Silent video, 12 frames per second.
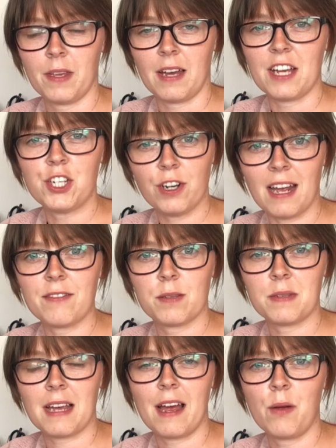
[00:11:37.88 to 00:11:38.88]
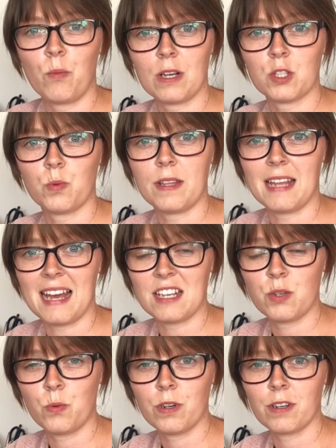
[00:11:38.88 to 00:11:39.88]
I should have some time whilst we're there
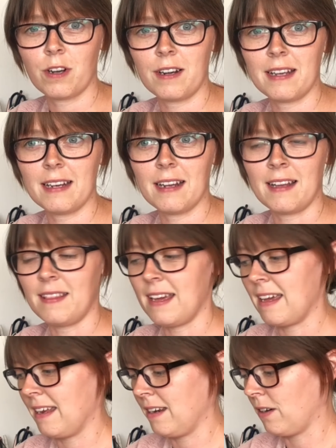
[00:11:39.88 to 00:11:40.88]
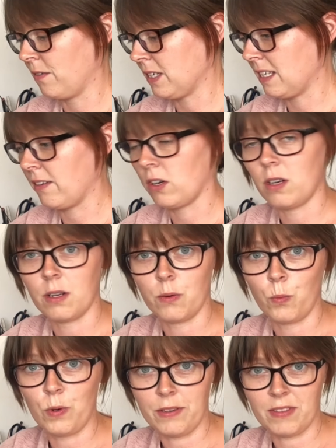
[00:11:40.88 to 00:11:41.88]
to work on it, and then obviously I've got to
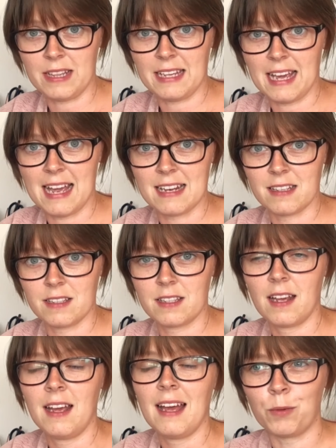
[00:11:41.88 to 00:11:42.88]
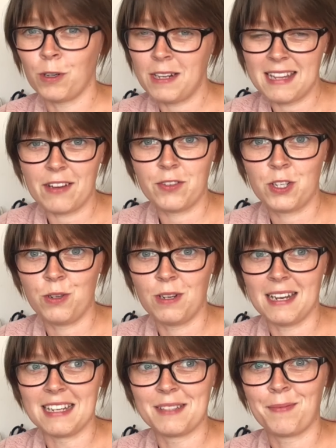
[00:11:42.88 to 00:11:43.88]
weave in the ends. We're only there for 2
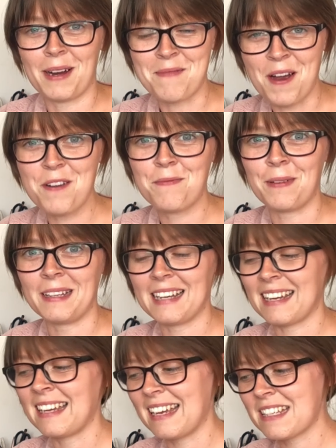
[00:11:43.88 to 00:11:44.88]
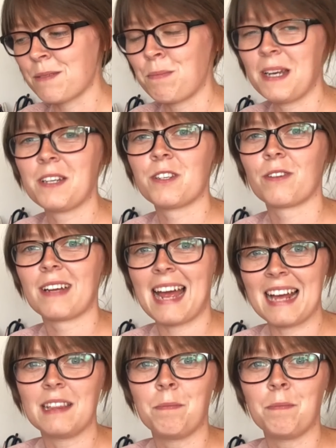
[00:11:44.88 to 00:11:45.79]
days, but I'm hoping that I can get some pictures of it at the